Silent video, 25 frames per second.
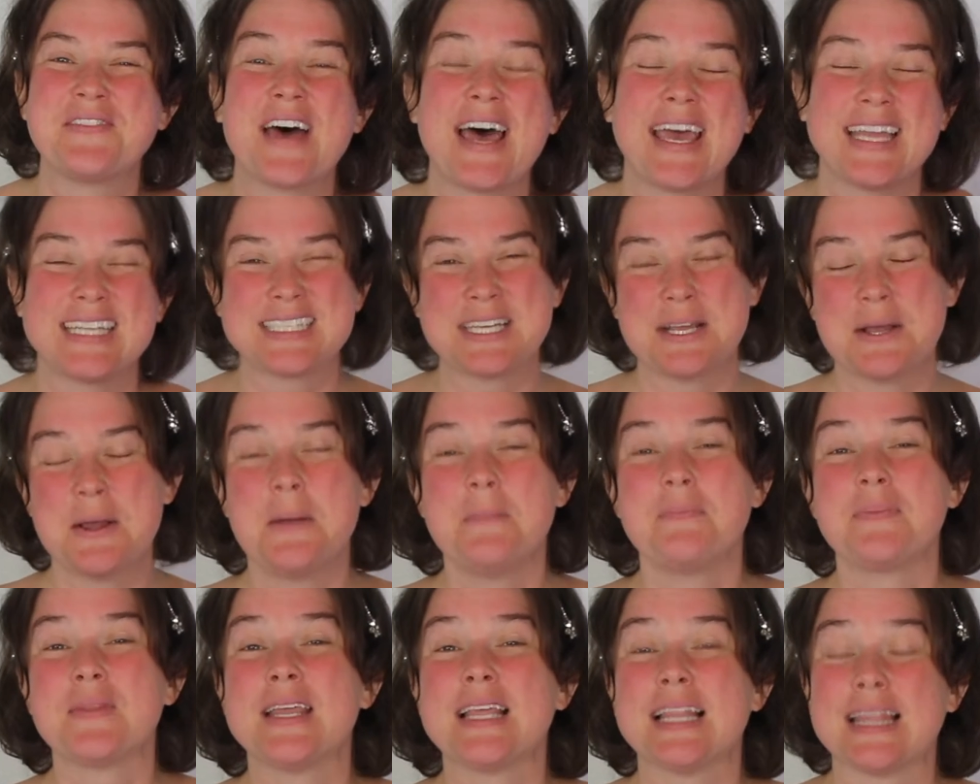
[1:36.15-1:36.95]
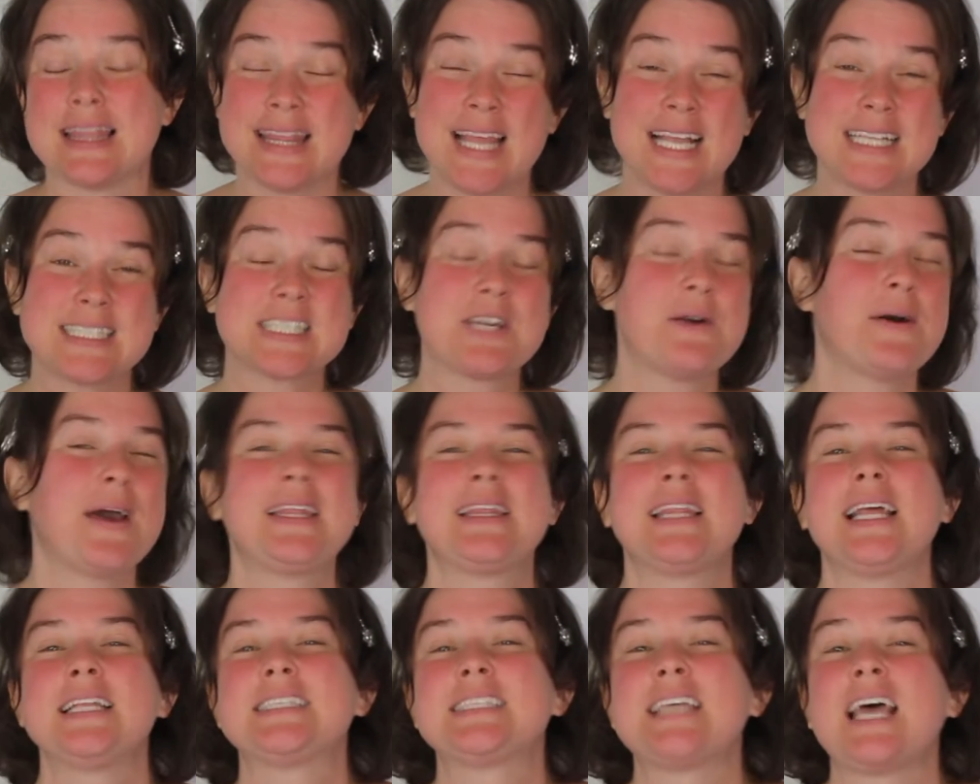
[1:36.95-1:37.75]
But let's go
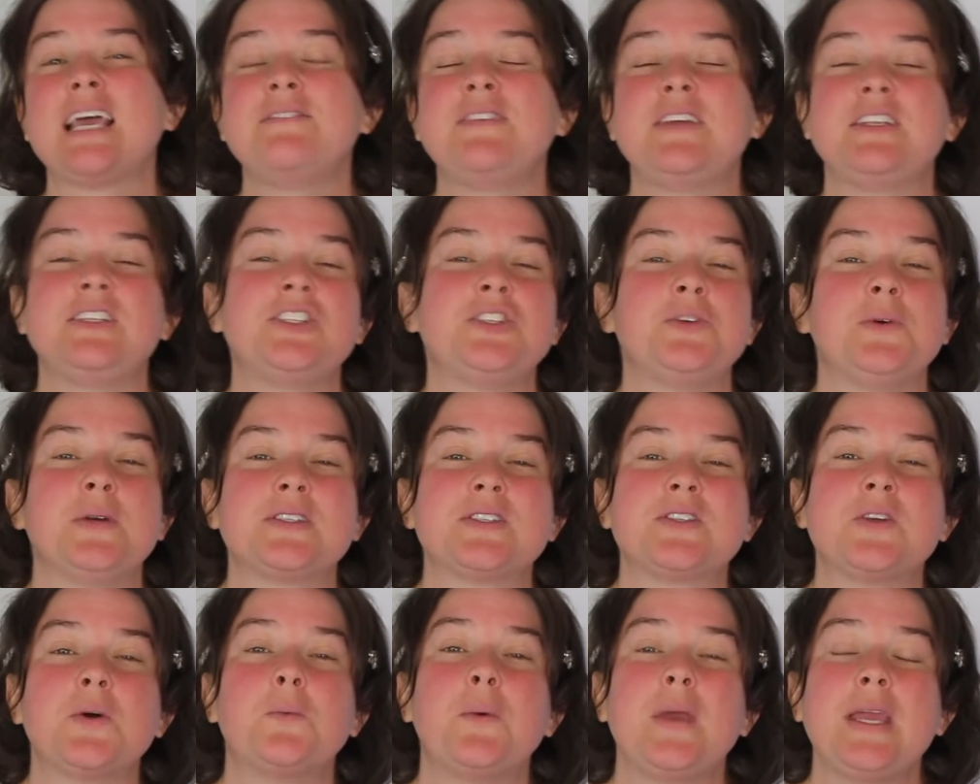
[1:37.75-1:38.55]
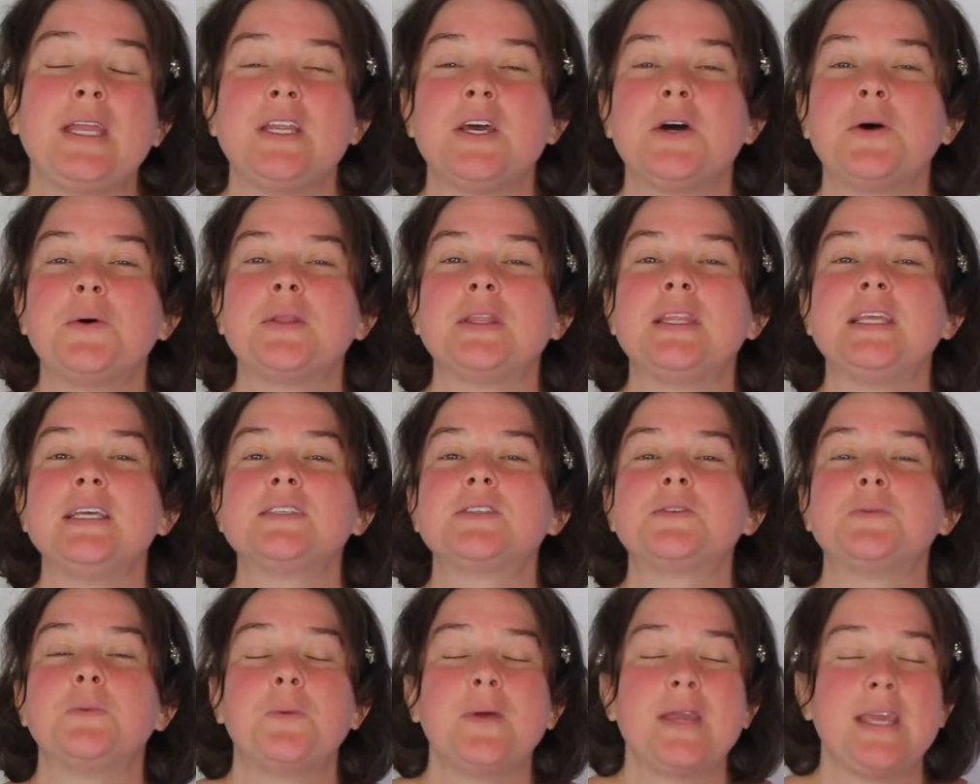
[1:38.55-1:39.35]
ahead and let's dive into it. So we know
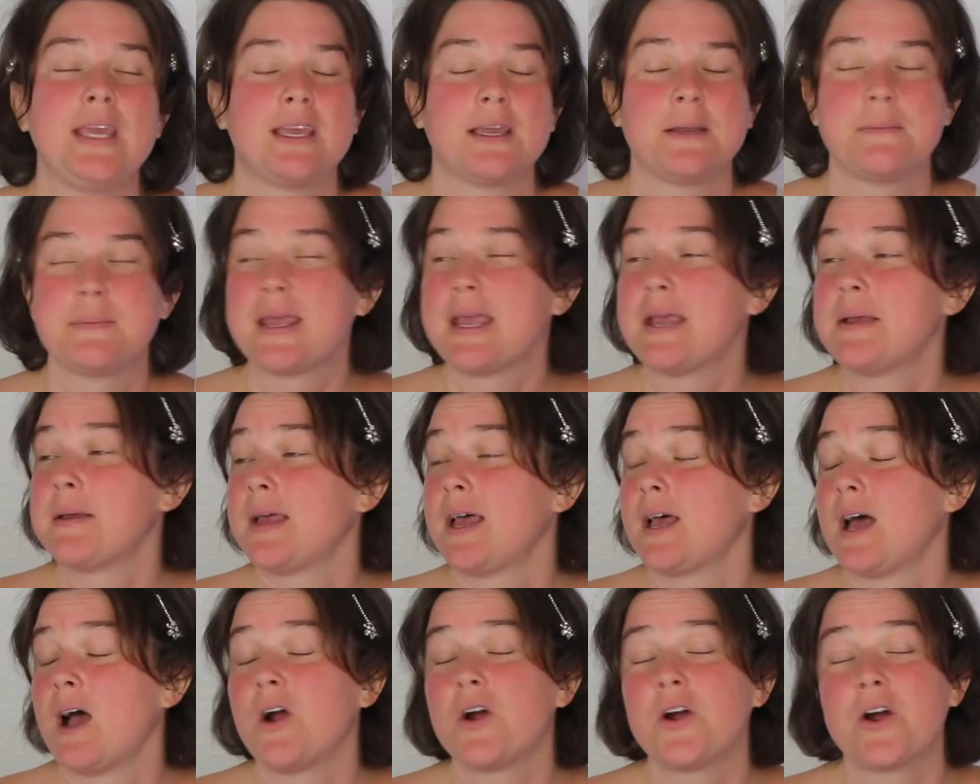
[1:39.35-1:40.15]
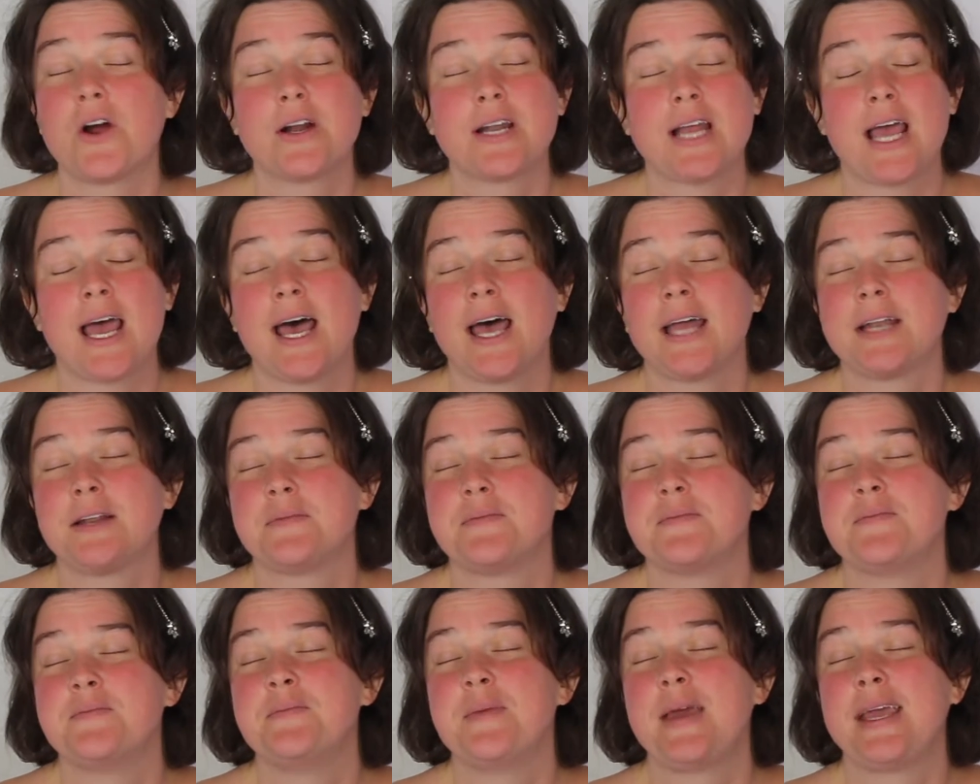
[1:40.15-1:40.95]
this week, Heard had
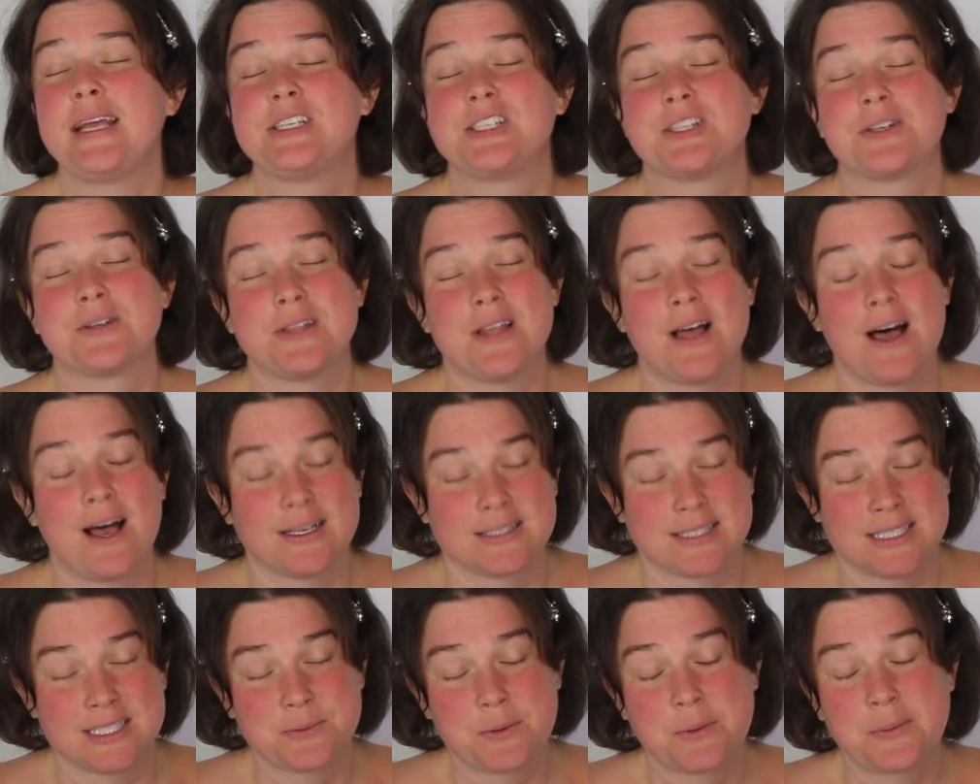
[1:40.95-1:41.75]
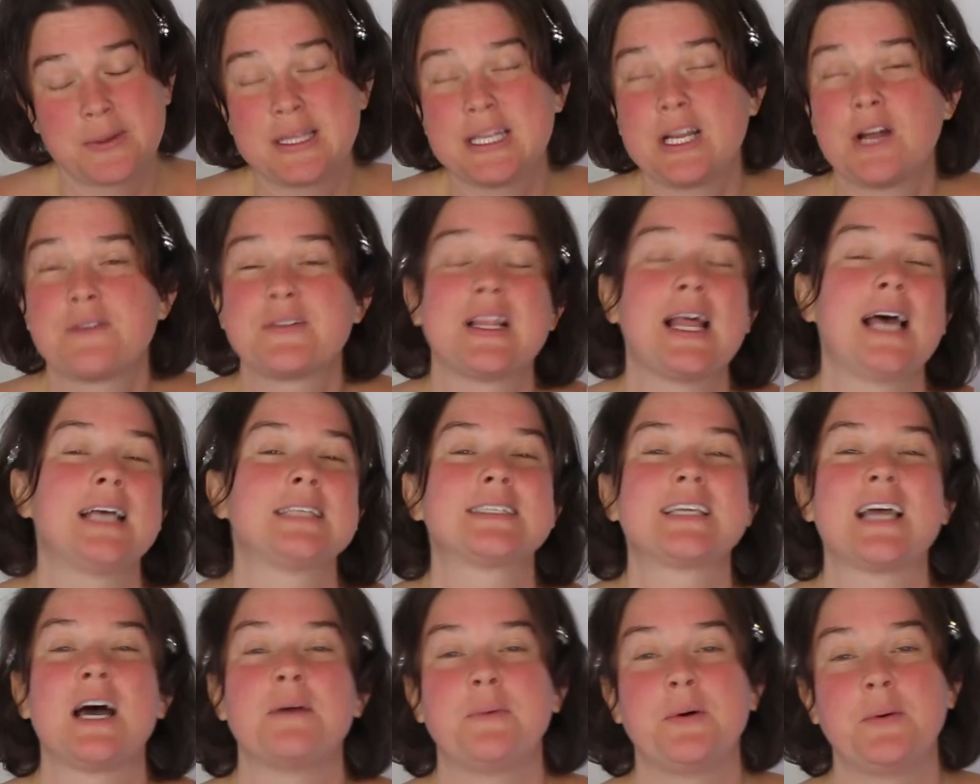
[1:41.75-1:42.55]
major losses. We're really over the
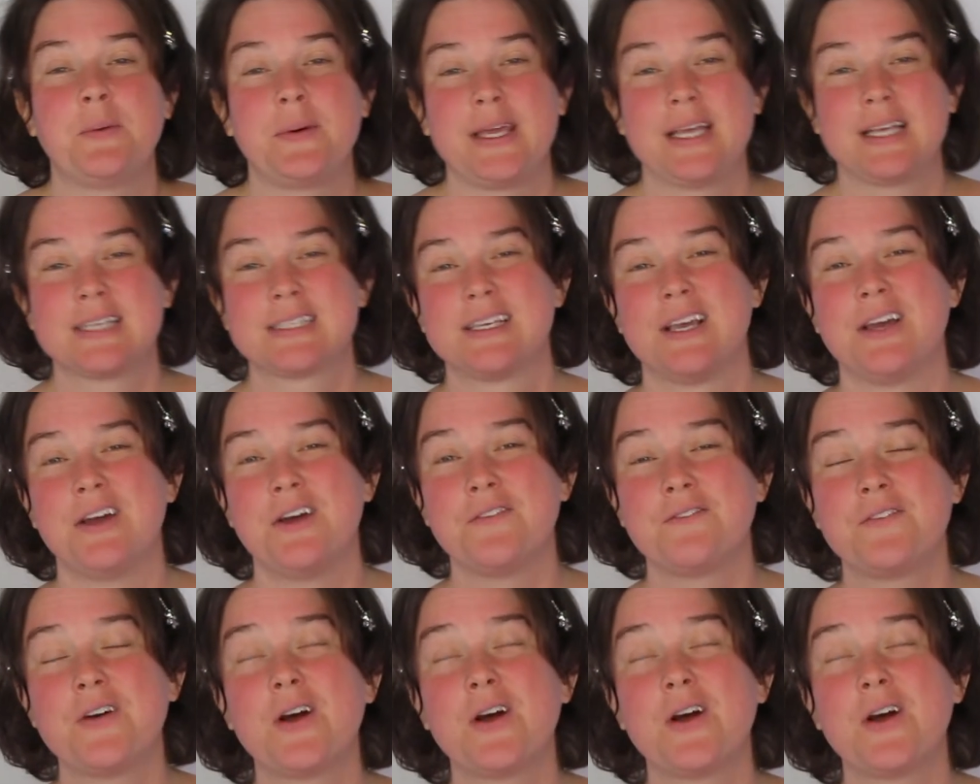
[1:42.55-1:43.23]
last couple weeks.